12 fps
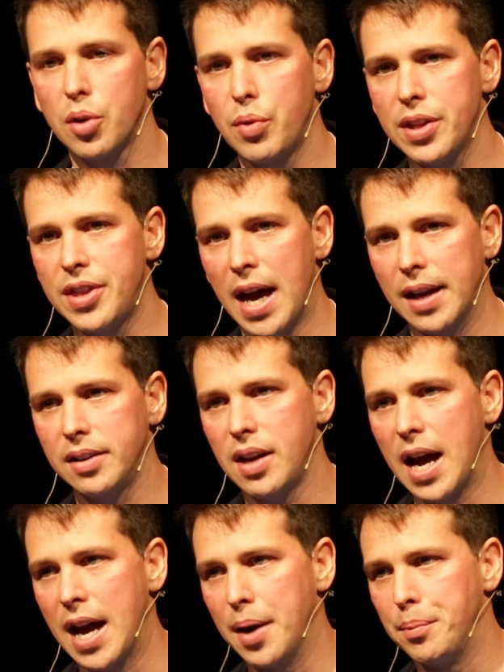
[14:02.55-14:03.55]
So with
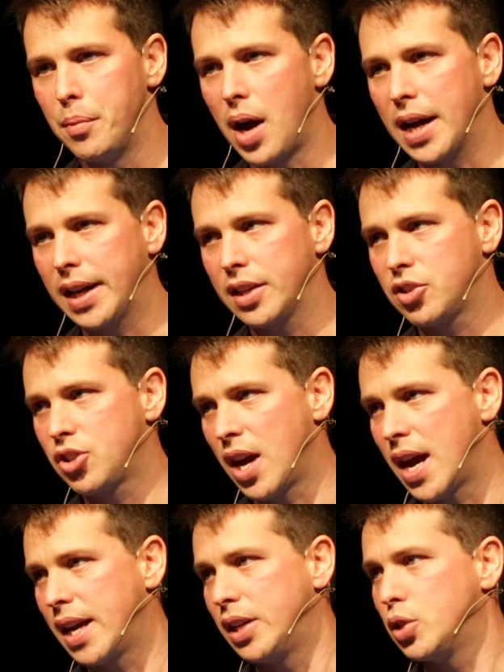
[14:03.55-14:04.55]
that, I guess,
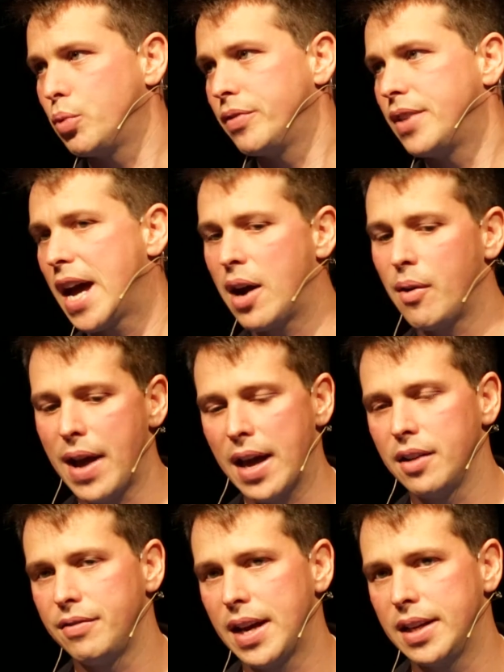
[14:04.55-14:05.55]
change, we've now
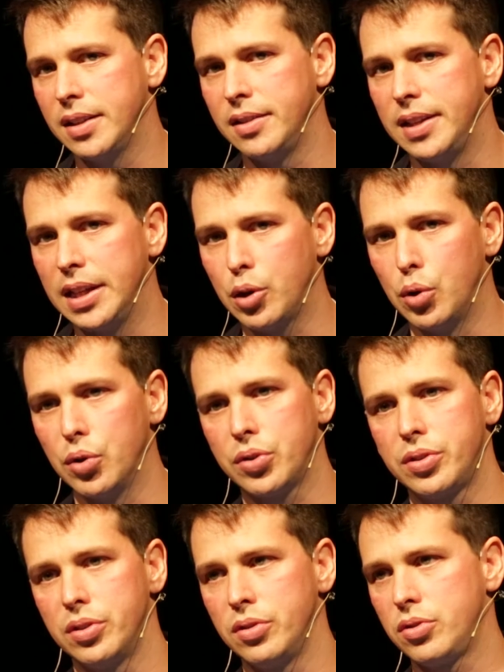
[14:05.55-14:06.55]
elevated the
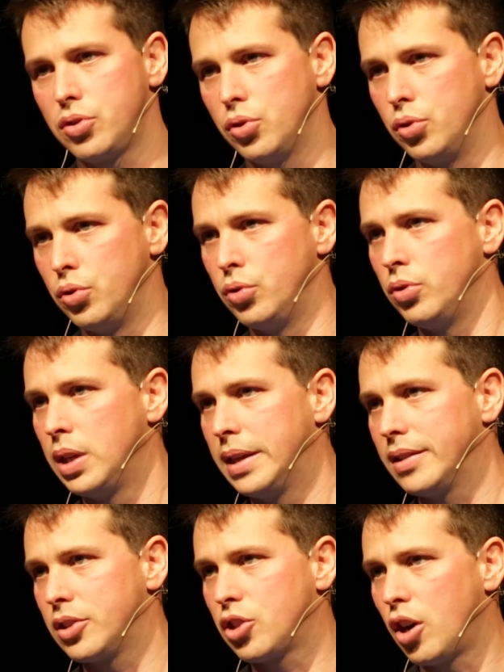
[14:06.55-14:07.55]
courses to
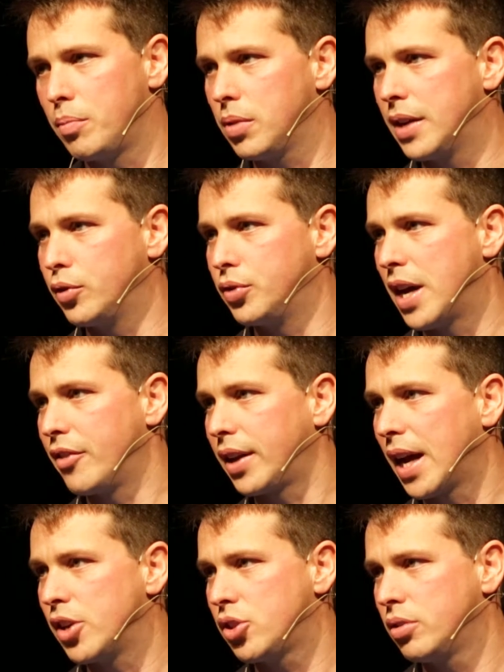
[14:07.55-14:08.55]
the top level
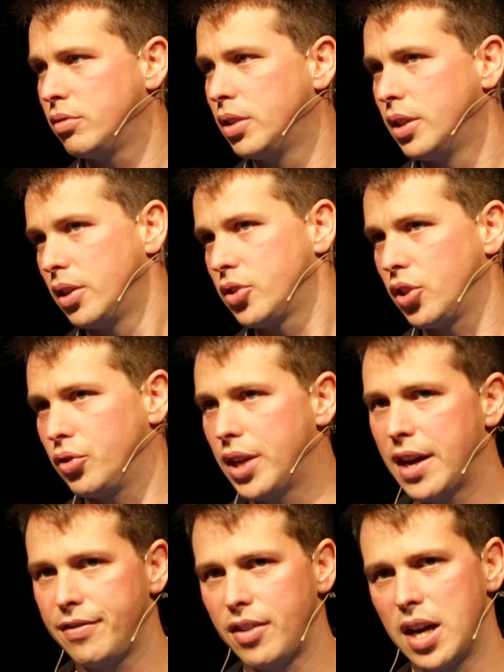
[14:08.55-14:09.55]
navigation. So you'll
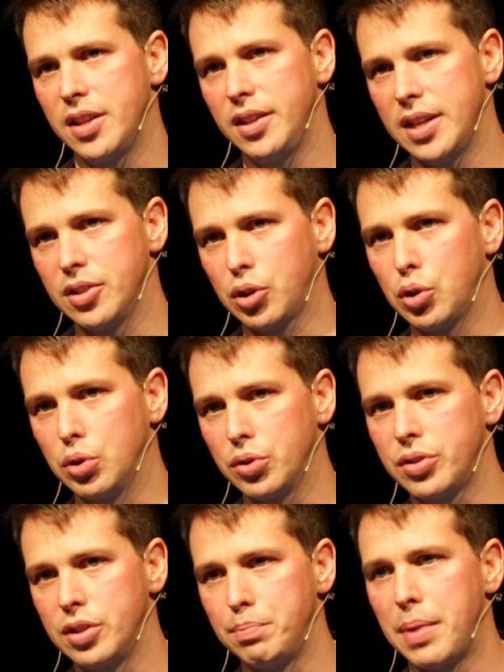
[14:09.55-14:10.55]
now find that there's a
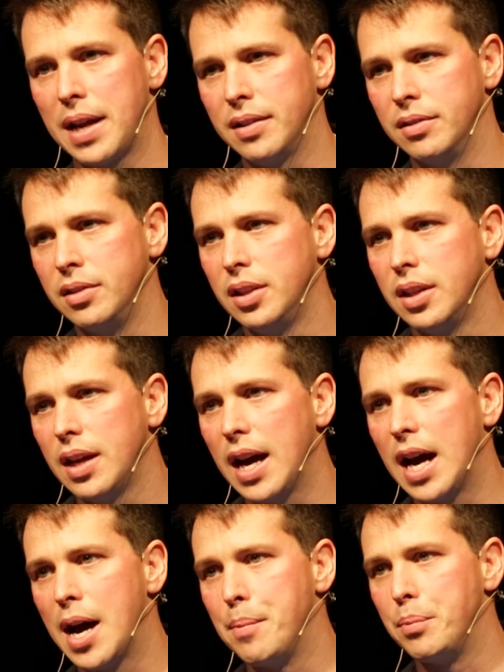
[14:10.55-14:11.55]
courses button
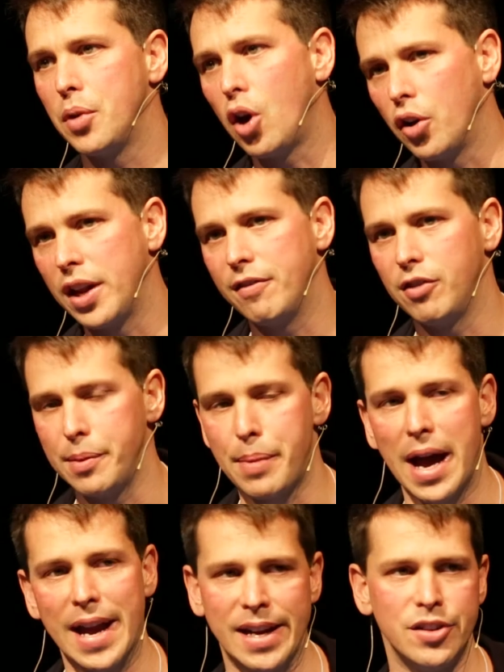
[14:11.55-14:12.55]
on every
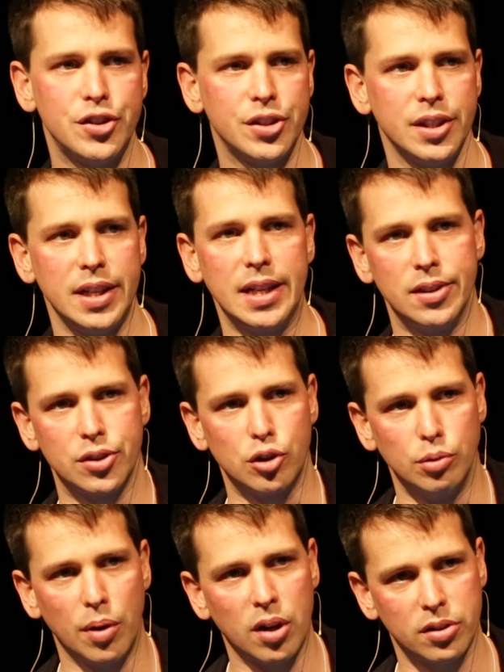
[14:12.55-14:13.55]
page in
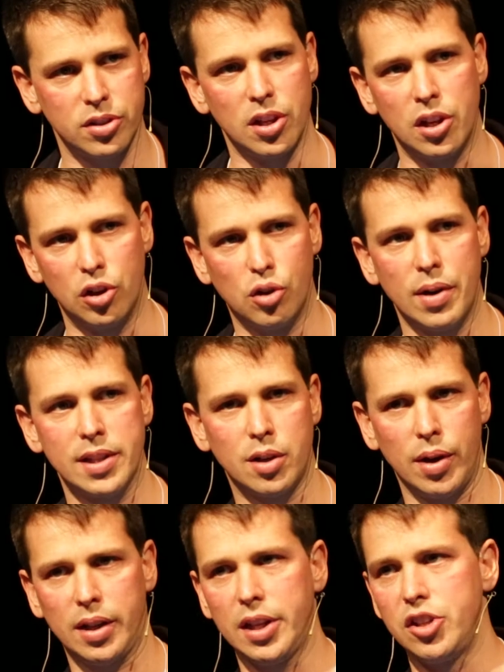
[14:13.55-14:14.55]
Schoolbox, so you can always
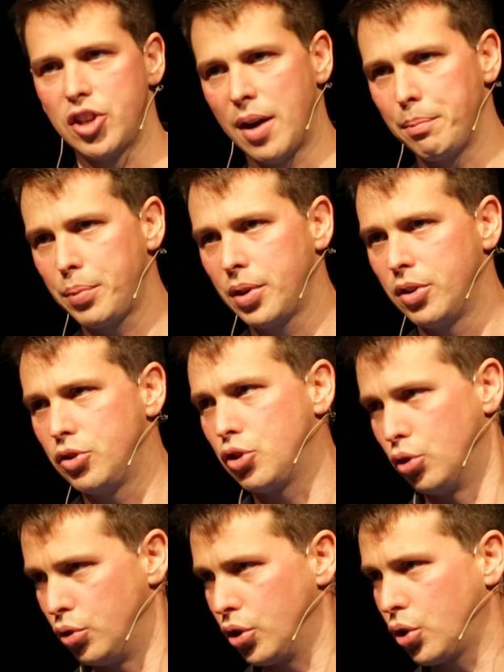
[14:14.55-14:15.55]
quickly jump
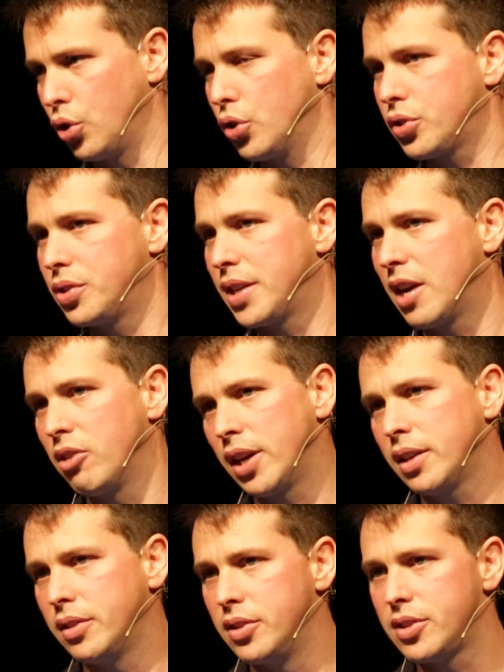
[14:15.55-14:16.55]
to the courses
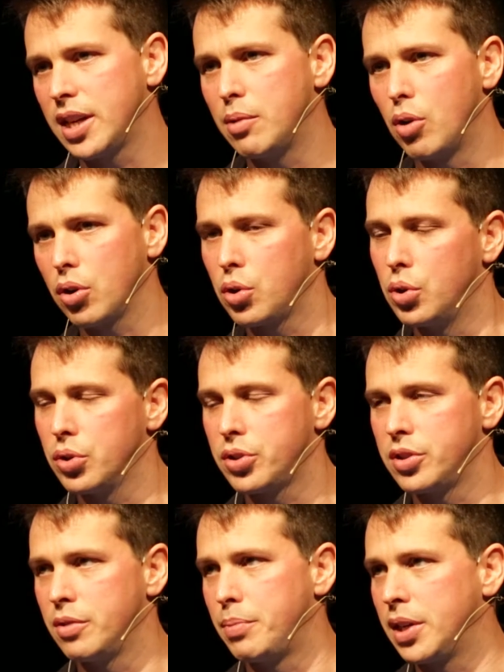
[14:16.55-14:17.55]
area and see what
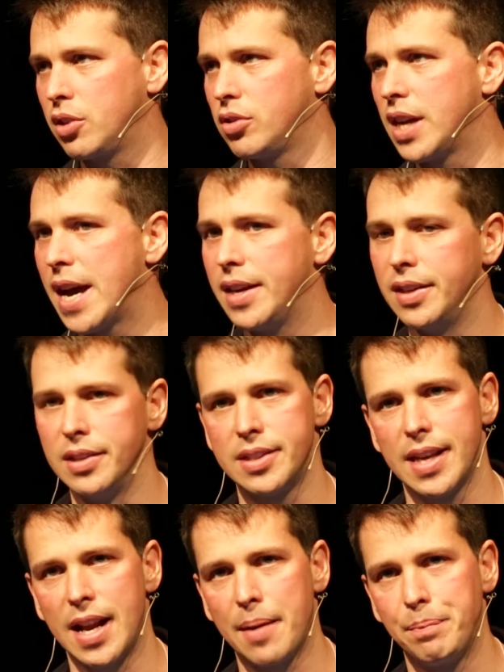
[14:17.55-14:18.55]
courses have been created and
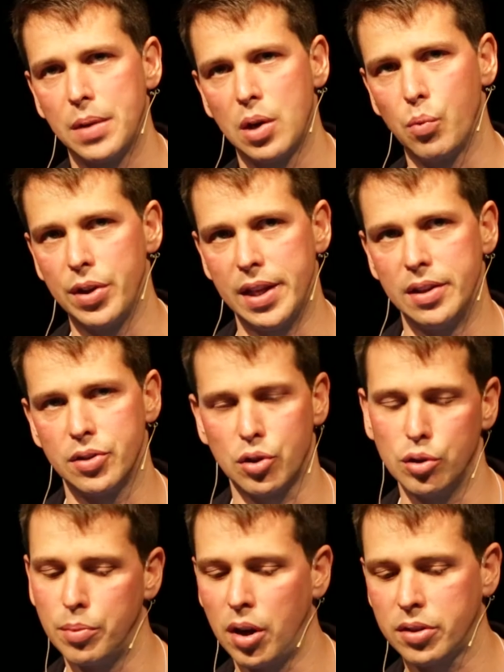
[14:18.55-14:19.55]
set up within
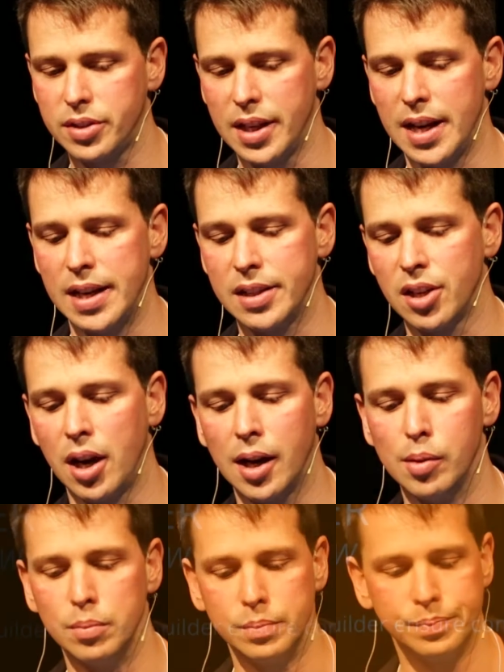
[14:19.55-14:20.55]
Schoolbox at any
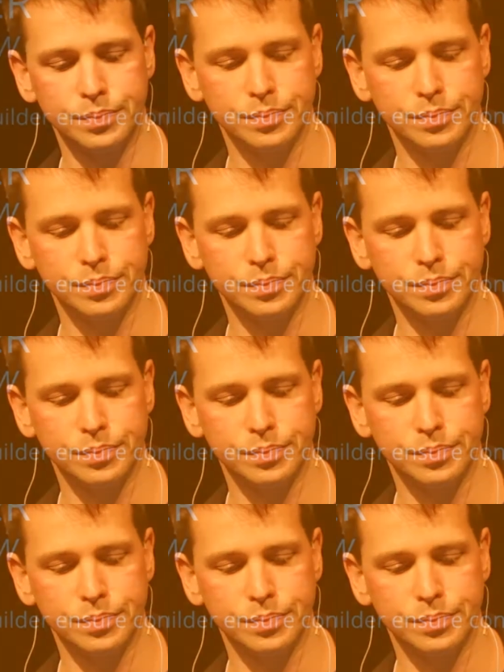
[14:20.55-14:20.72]
time.